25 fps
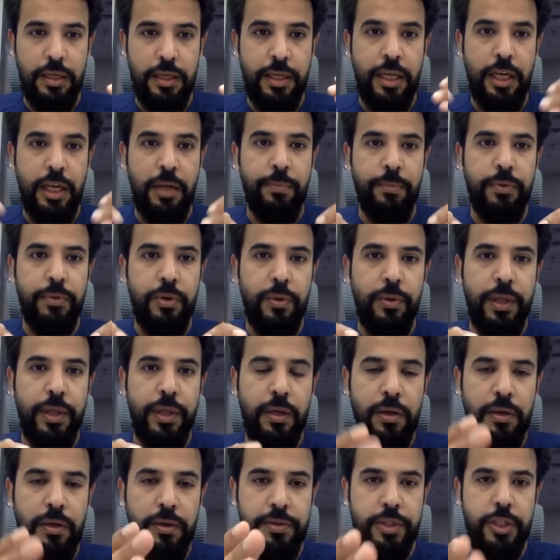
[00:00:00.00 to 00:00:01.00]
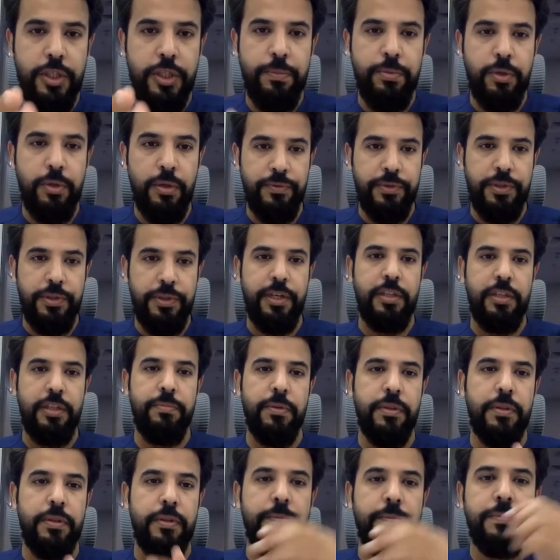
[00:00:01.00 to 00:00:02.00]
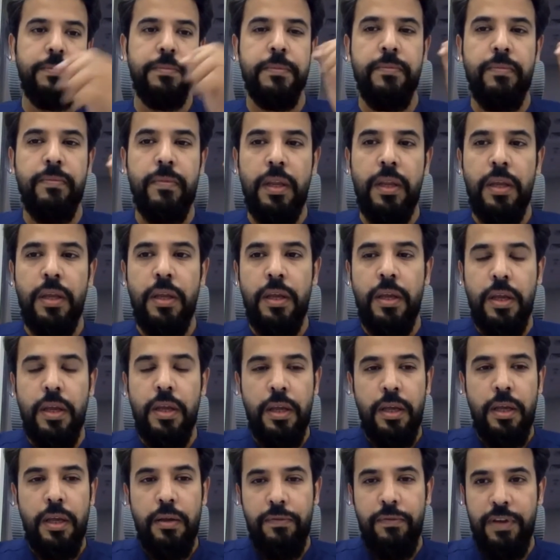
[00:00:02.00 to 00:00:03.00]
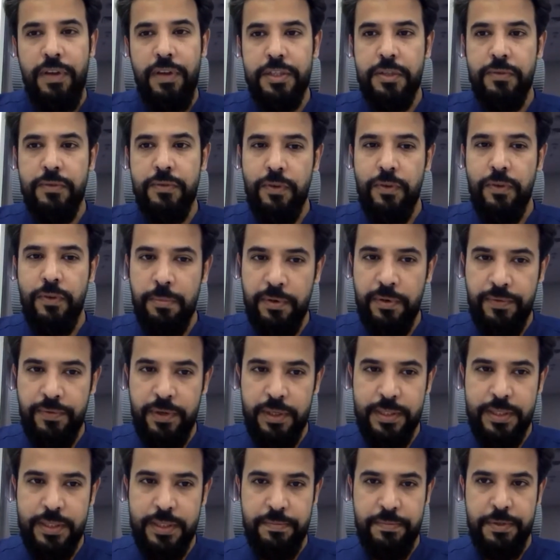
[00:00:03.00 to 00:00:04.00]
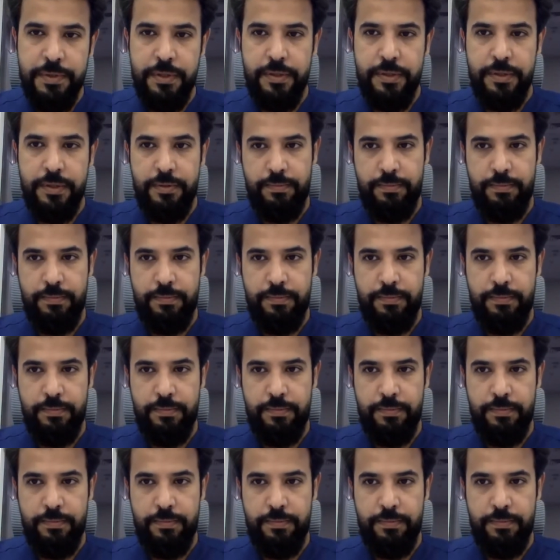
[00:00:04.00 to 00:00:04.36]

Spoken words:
come to the concept of treatment. First of all, prevent sepsis.